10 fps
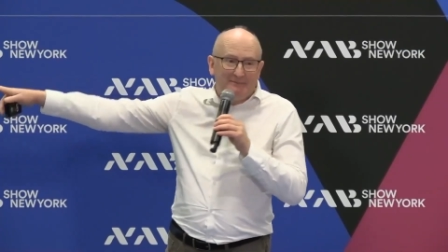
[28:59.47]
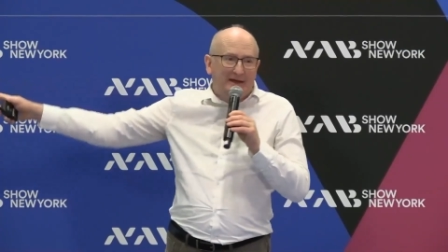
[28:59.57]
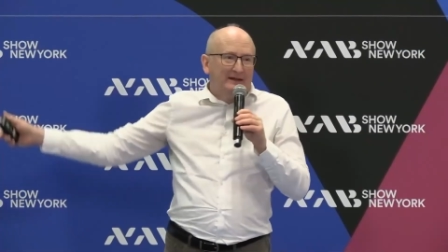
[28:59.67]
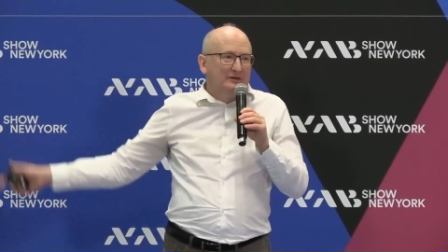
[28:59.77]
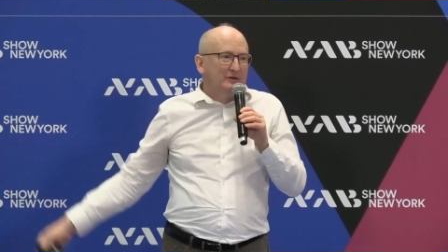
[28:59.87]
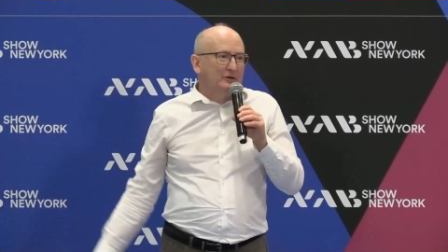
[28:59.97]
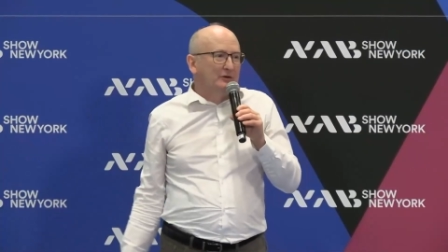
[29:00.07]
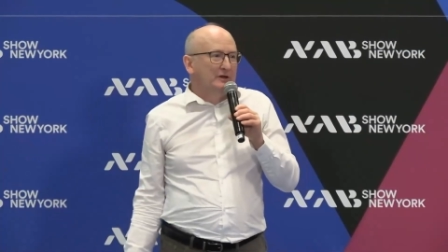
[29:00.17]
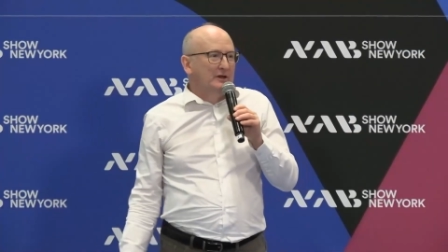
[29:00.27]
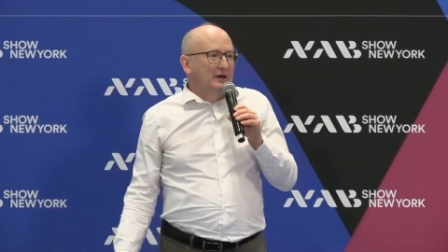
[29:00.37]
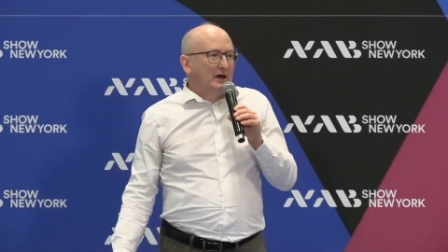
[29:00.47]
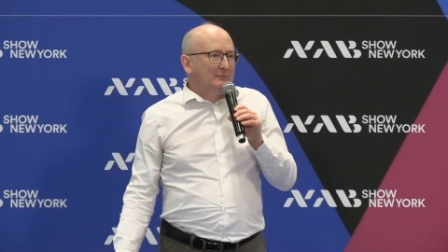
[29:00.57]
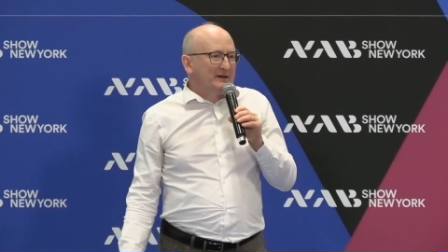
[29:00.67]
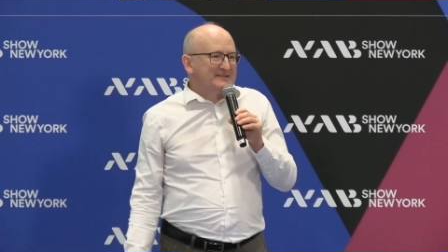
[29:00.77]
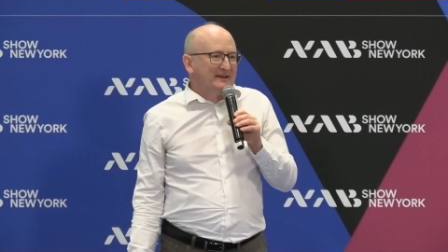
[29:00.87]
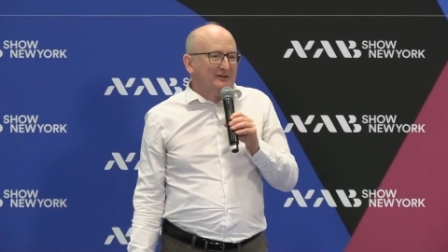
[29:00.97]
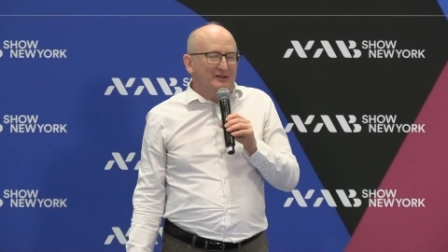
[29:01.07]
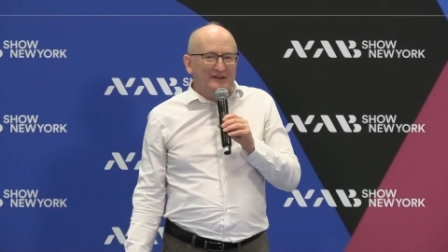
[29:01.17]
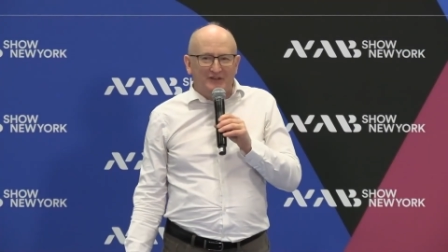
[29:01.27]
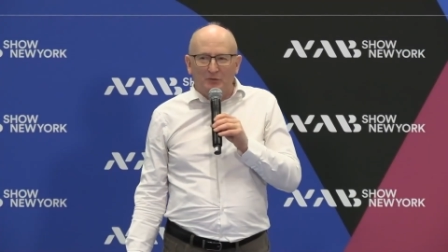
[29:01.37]
email or on my
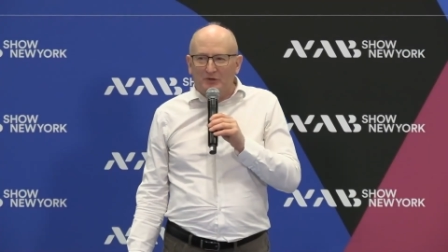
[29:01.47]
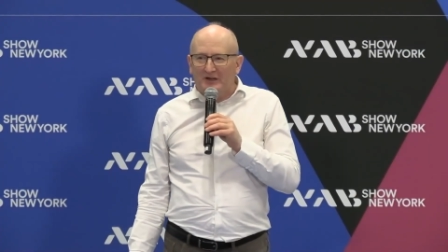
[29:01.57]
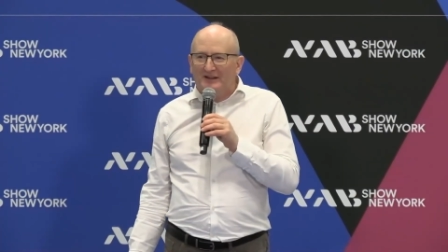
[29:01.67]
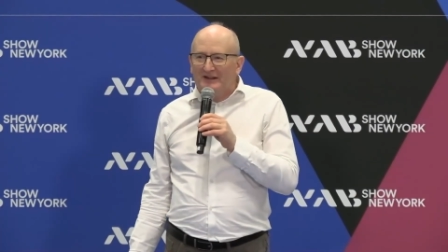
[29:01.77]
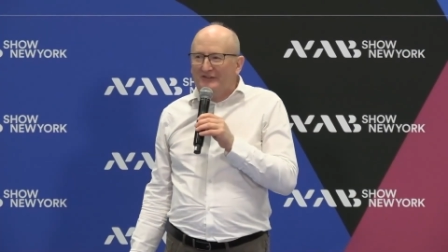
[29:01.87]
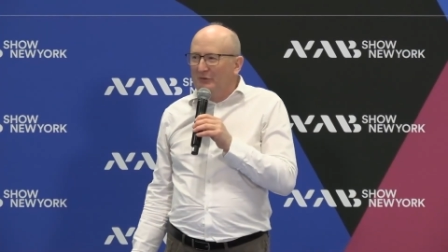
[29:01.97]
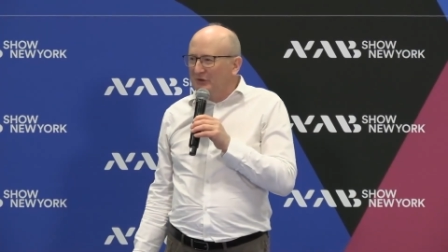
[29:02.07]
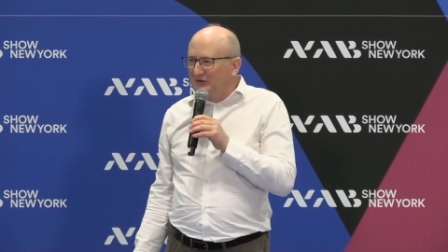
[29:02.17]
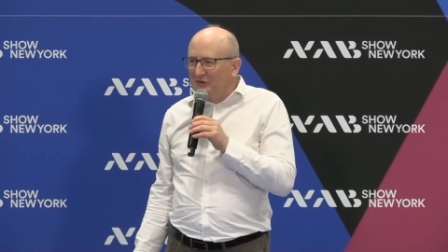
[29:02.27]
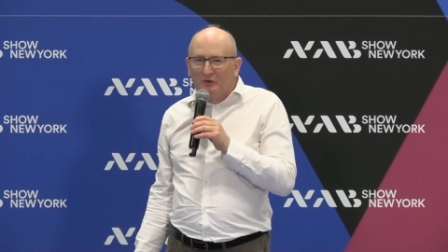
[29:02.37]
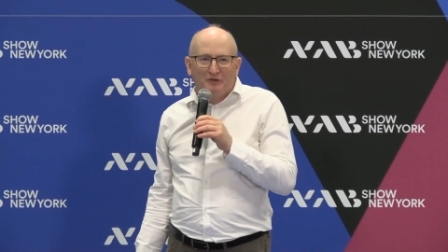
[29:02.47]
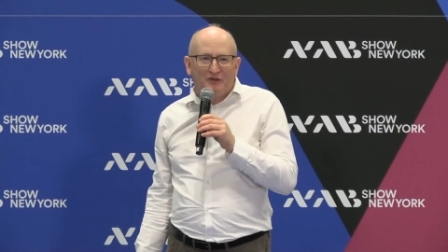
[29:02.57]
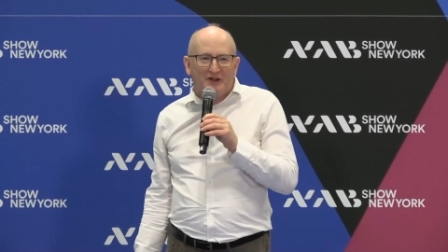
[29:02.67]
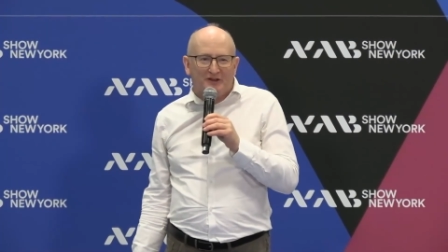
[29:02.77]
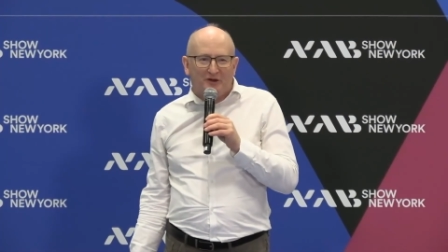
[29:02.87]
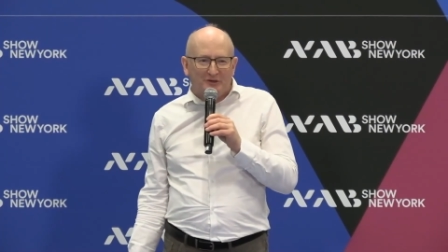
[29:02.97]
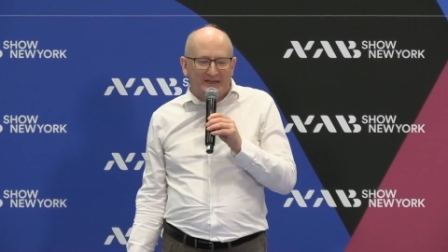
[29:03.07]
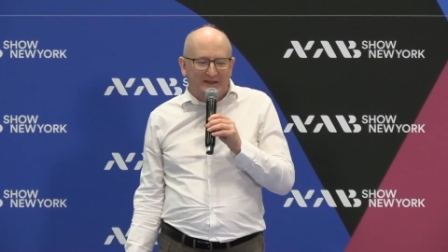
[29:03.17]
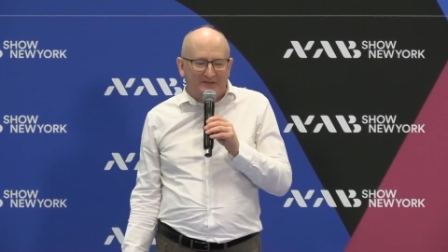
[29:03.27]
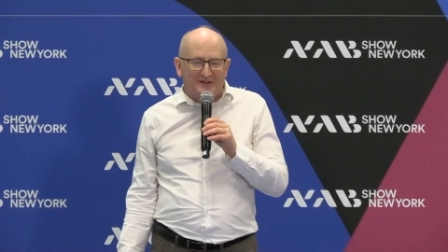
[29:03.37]
cell if you want to talk further on
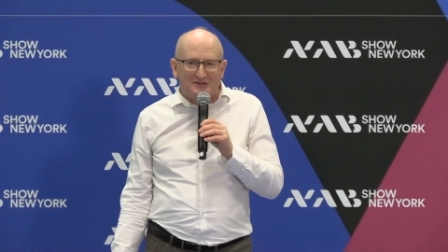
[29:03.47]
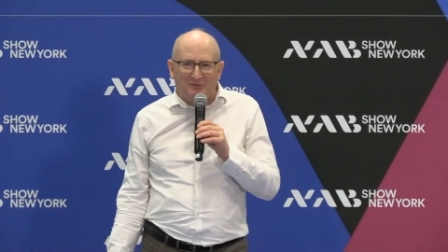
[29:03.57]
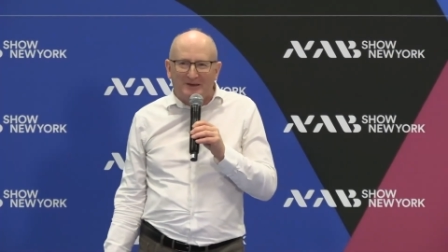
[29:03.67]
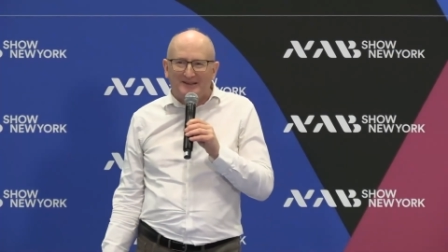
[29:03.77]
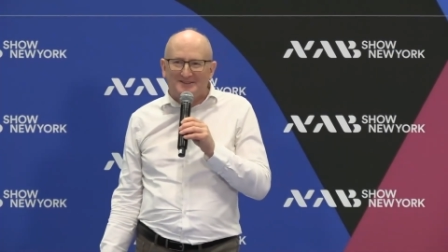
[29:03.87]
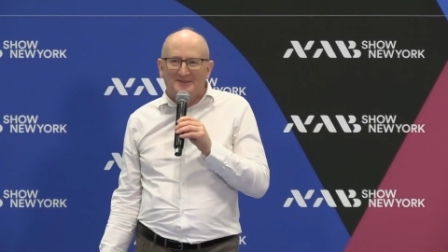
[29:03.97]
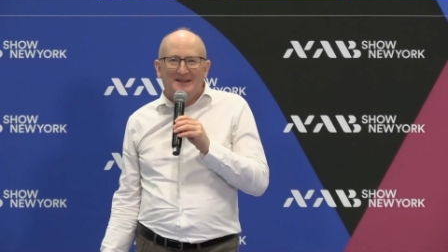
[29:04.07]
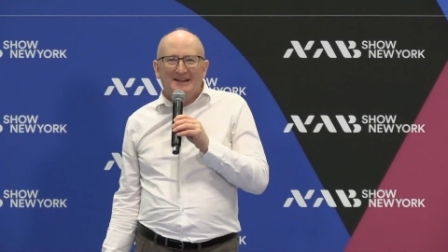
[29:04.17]
any of these topics.